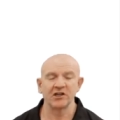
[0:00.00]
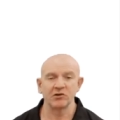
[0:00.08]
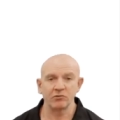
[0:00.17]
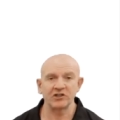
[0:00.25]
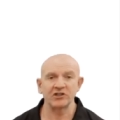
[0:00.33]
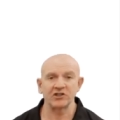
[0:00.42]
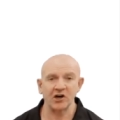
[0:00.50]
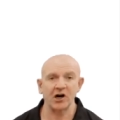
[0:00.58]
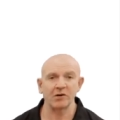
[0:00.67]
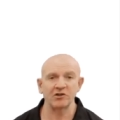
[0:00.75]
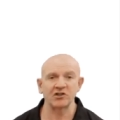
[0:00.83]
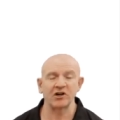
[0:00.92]
which is
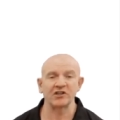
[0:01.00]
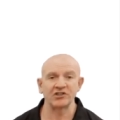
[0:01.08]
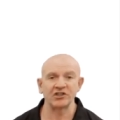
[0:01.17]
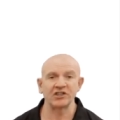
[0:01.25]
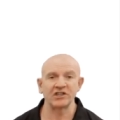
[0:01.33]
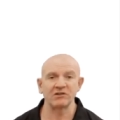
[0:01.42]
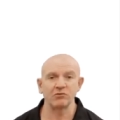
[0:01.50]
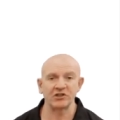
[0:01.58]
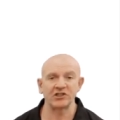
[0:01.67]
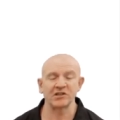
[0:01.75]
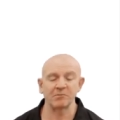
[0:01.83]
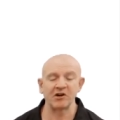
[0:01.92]

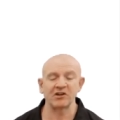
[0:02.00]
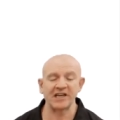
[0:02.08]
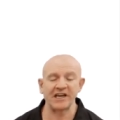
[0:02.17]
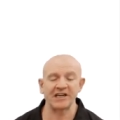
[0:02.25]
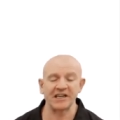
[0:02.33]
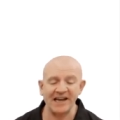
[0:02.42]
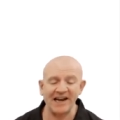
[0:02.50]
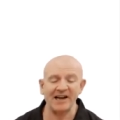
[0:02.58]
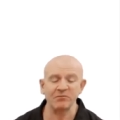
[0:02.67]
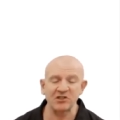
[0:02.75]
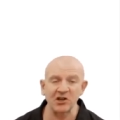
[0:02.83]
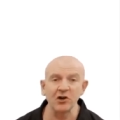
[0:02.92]
about gaining
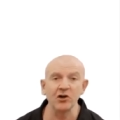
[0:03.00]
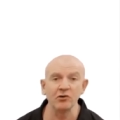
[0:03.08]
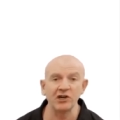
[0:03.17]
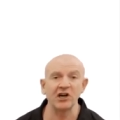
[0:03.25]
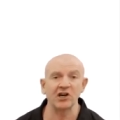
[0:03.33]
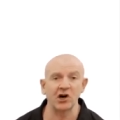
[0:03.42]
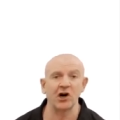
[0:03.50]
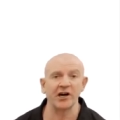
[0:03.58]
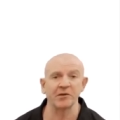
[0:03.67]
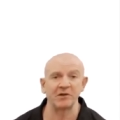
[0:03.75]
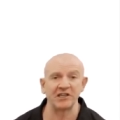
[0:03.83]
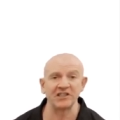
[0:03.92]
absolute
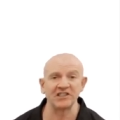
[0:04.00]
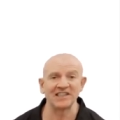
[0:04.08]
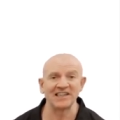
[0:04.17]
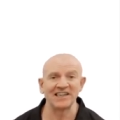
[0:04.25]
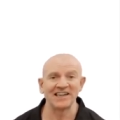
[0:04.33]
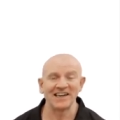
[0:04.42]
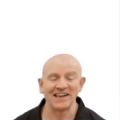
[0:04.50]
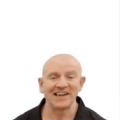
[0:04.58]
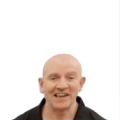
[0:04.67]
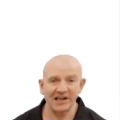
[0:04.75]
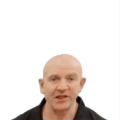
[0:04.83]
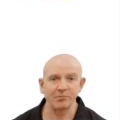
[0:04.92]
economies
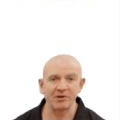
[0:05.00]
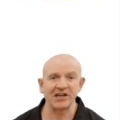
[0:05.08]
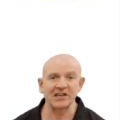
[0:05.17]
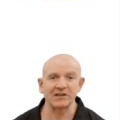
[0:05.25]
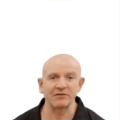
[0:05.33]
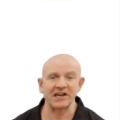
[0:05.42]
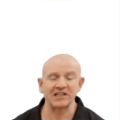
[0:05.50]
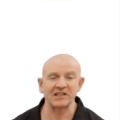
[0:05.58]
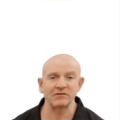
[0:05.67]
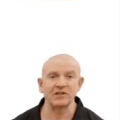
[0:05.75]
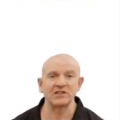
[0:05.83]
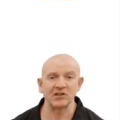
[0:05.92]
in the productive
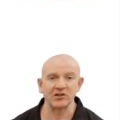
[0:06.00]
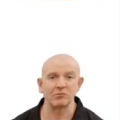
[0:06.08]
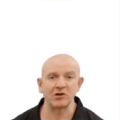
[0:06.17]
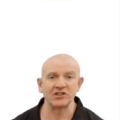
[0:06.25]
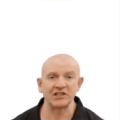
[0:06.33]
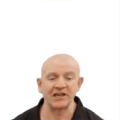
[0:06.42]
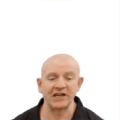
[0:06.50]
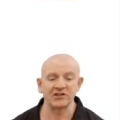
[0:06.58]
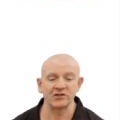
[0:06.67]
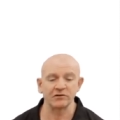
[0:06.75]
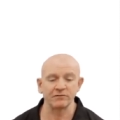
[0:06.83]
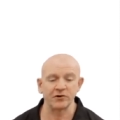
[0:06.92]
activities of the
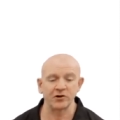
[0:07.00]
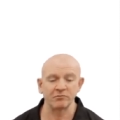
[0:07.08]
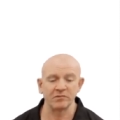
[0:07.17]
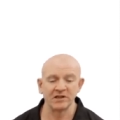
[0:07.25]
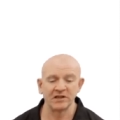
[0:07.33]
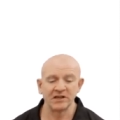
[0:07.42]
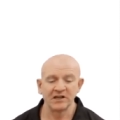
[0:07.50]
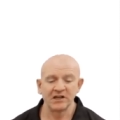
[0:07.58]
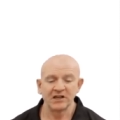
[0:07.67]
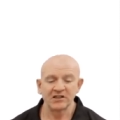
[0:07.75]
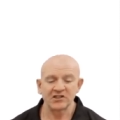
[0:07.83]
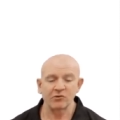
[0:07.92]
multinational firm.
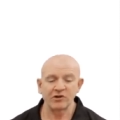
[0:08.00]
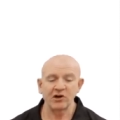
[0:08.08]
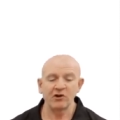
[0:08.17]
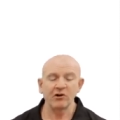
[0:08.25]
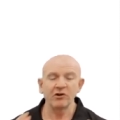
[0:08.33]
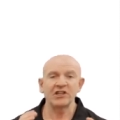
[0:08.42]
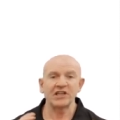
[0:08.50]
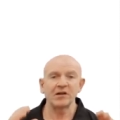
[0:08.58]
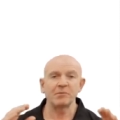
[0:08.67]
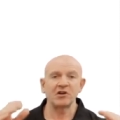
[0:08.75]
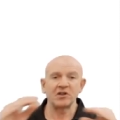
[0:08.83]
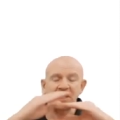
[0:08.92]
So we don't only think
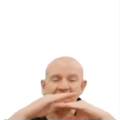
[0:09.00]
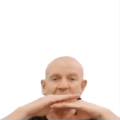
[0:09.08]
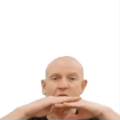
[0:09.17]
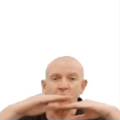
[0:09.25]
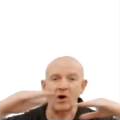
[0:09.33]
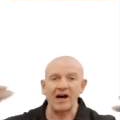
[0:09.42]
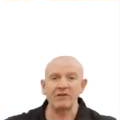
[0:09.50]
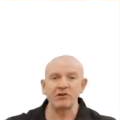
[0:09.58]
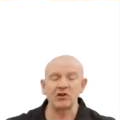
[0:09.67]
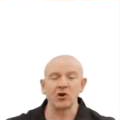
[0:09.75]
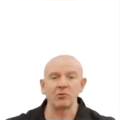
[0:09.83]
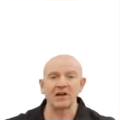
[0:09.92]
about why we
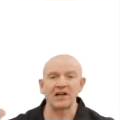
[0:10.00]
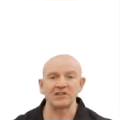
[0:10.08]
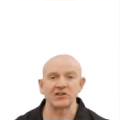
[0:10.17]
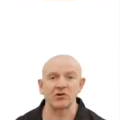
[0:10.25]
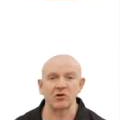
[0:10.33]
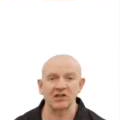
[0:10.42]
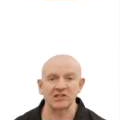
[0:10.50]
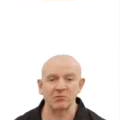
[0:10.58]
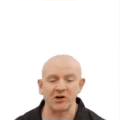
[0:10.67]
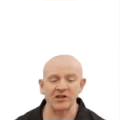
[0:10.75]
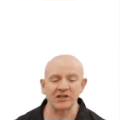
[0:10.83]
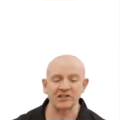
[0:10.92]
globalize across
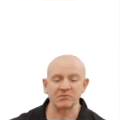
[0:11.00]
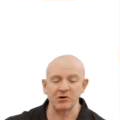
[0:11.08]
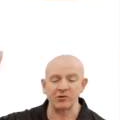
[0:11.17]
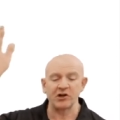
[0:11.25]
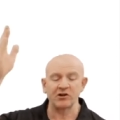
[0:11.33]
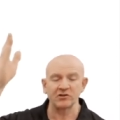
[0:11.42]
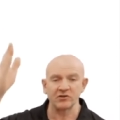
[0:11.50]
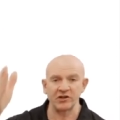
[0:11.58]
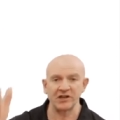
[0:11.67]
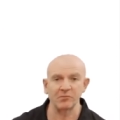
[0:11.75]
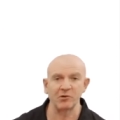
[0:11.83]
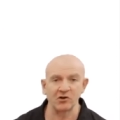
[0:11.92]
markets, but we also
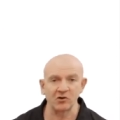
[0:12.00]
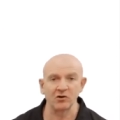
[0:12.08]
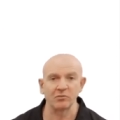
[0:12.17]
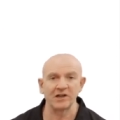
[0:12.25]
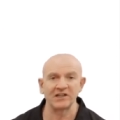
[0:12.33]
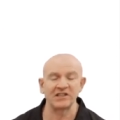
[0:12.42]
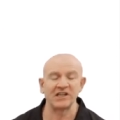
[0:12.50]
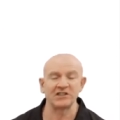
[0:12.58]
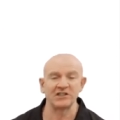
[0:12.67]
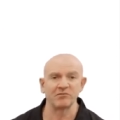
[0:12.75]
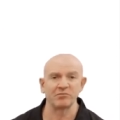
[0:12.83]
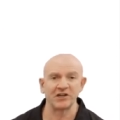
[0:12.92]
think about
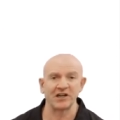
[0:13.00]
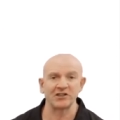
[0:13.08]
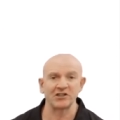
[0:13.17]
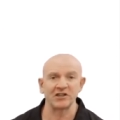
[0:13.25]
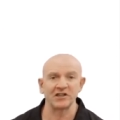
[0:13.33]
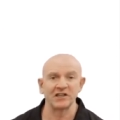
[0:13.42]
globalization of production.